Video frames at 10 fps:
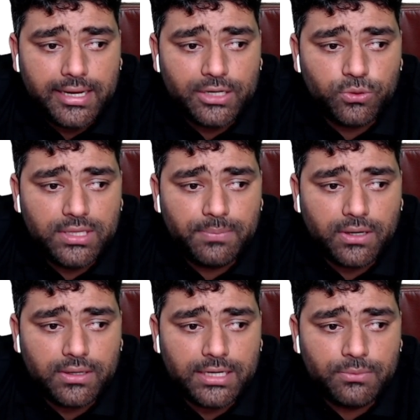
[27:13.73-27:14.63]
A to the
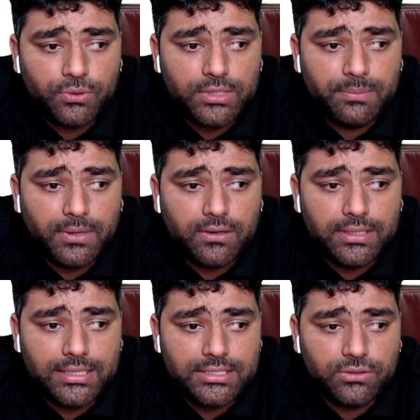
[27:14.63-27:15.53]
power m to the
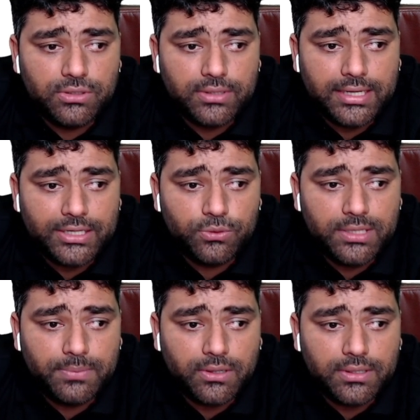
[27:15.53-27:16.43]
power n is equal to a to
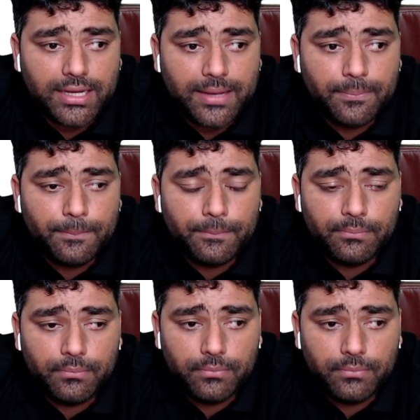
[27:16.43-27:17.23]
the power m